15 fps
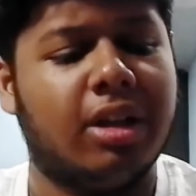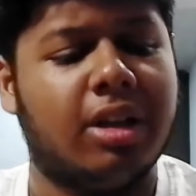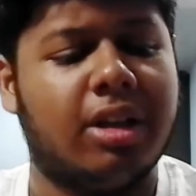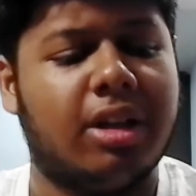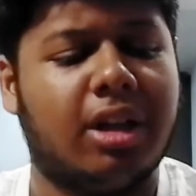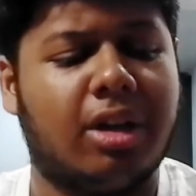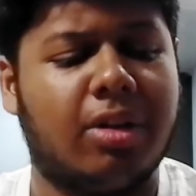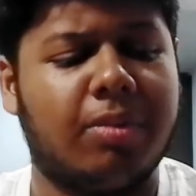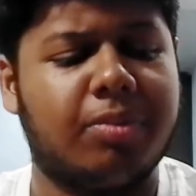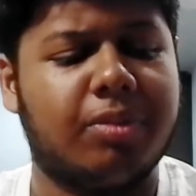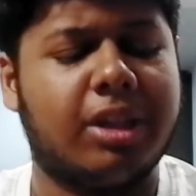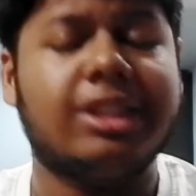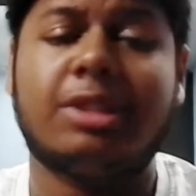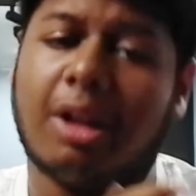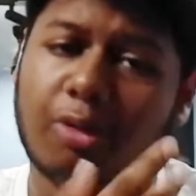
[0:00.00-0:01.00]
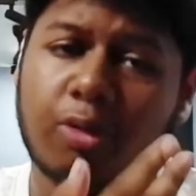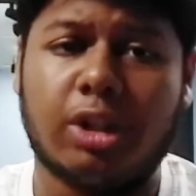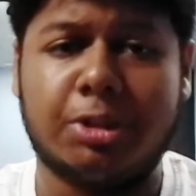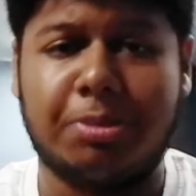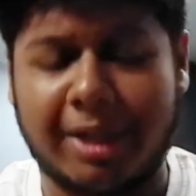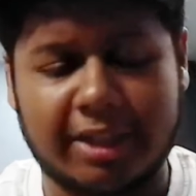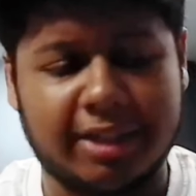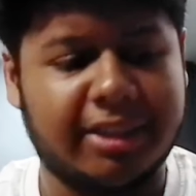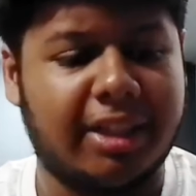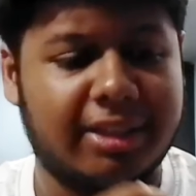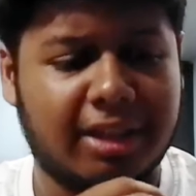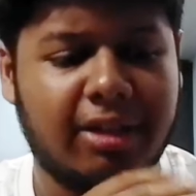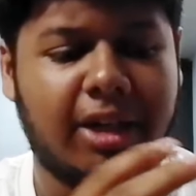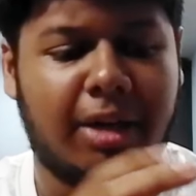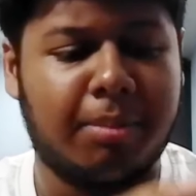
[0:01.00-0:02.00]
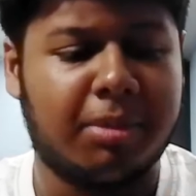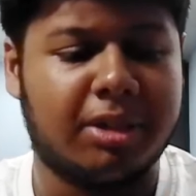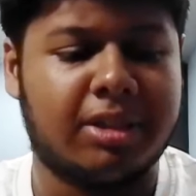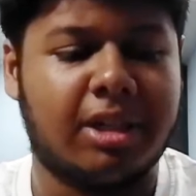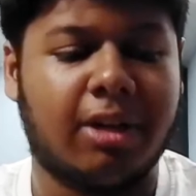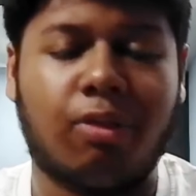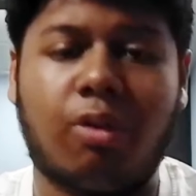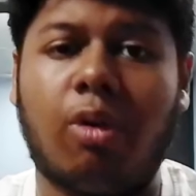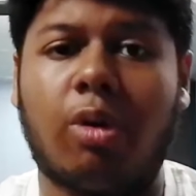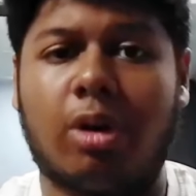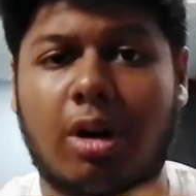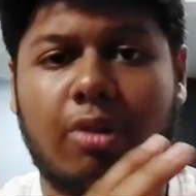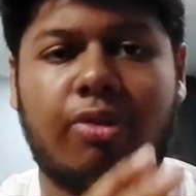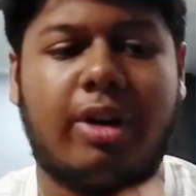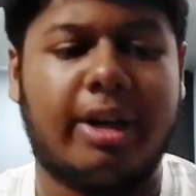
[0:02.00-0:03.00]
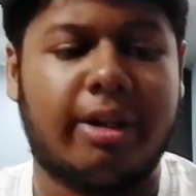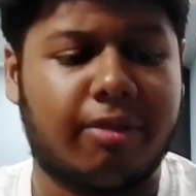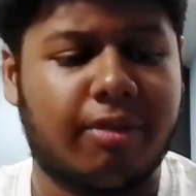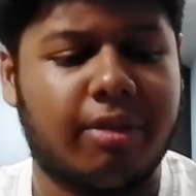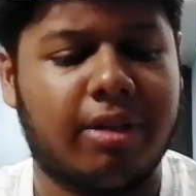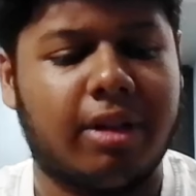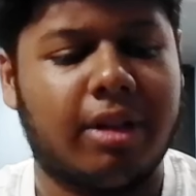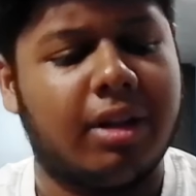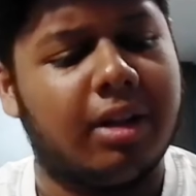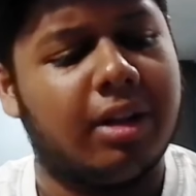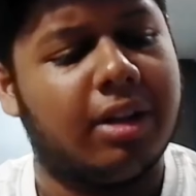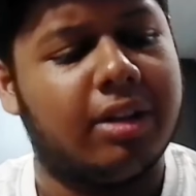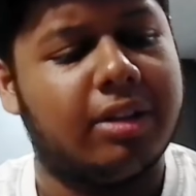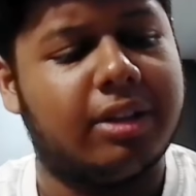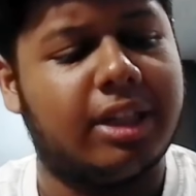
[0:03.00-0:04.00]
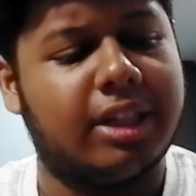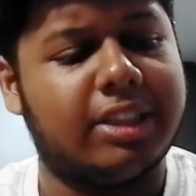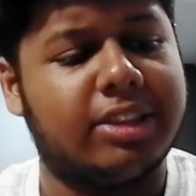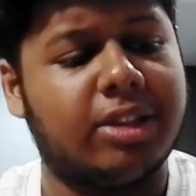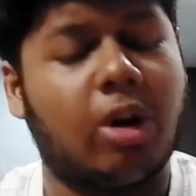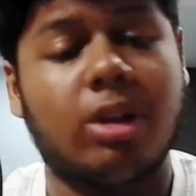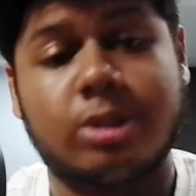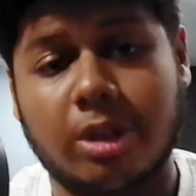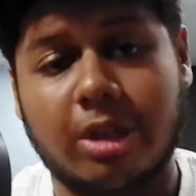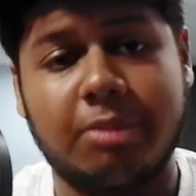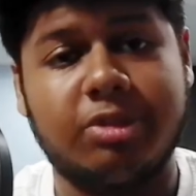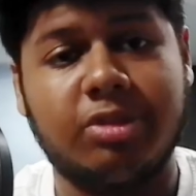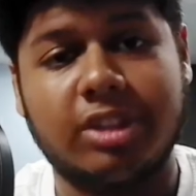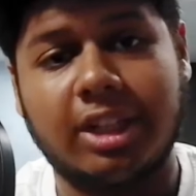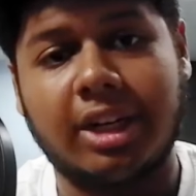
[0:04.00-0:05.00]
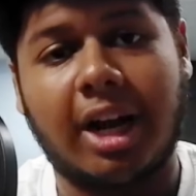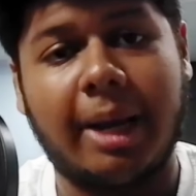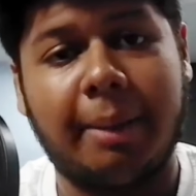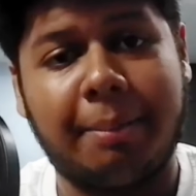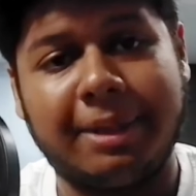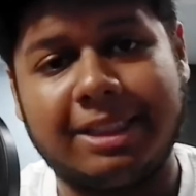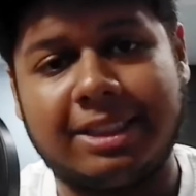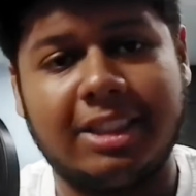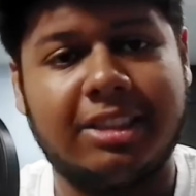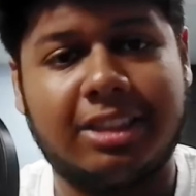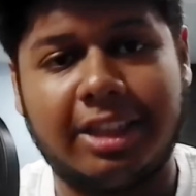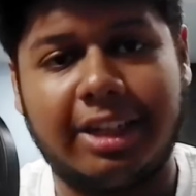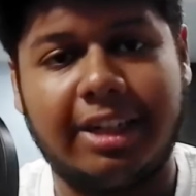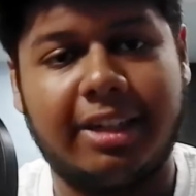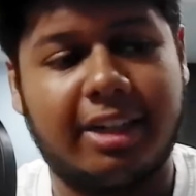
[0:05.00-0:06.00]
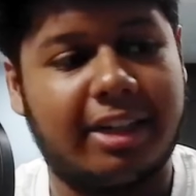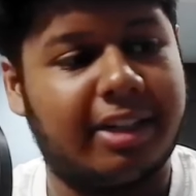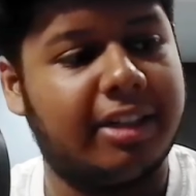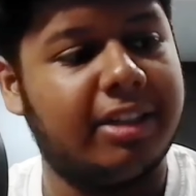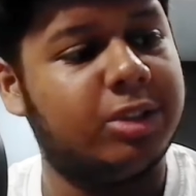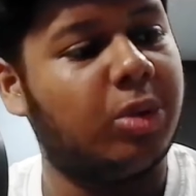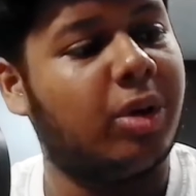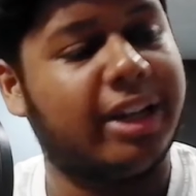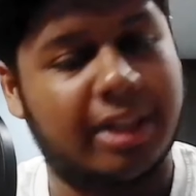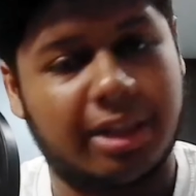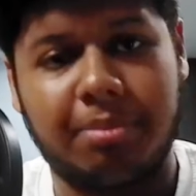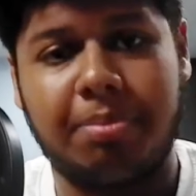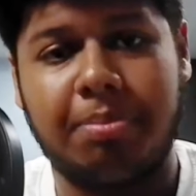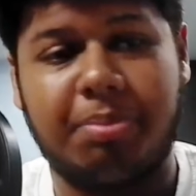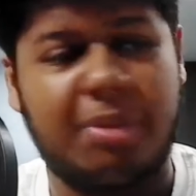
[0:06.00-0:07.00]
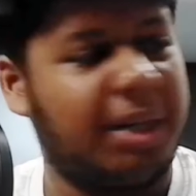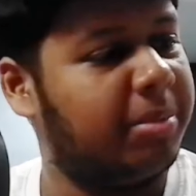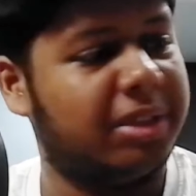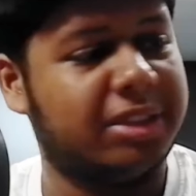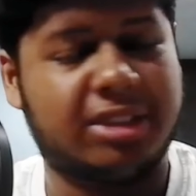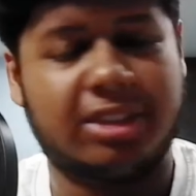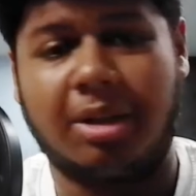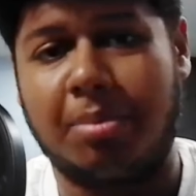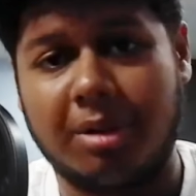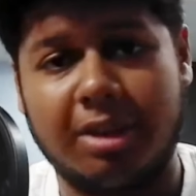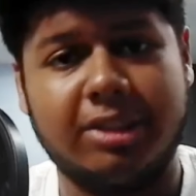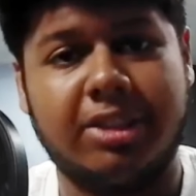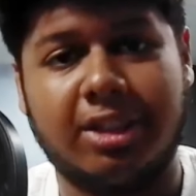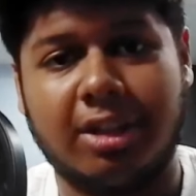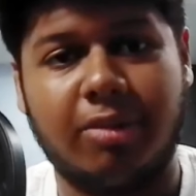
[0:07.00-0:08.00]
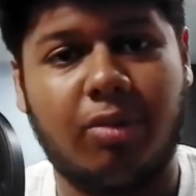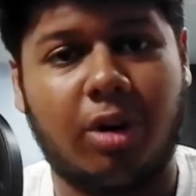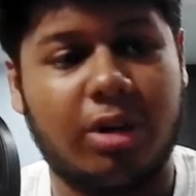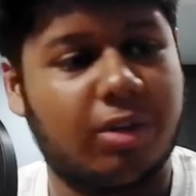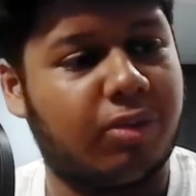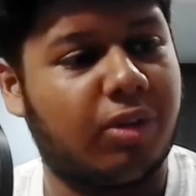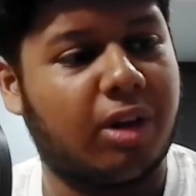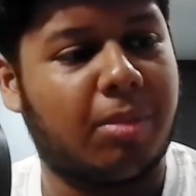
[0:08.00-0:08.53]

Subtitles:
Now, it's of course better than the numbers like 4 or 5. This also comes with an IP68 rating, so I can pretty much submerge it in water for